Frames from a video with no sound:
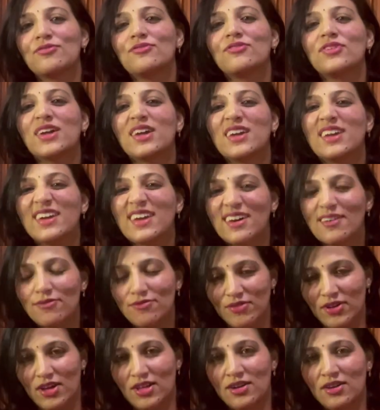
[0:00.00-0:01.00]
we give
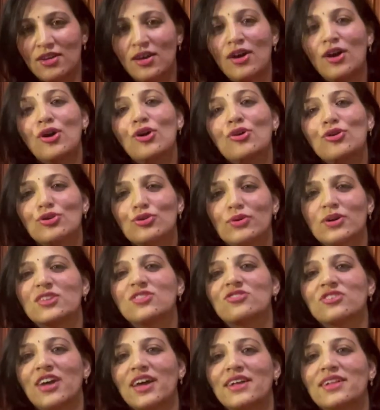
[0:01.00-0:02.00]
in to a
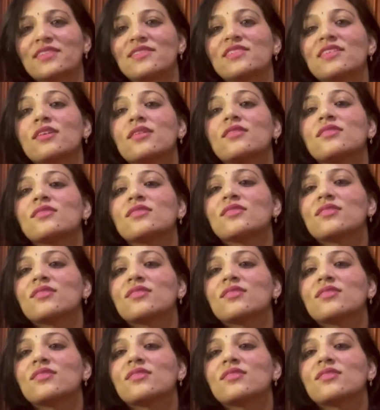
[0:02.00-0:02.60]
child's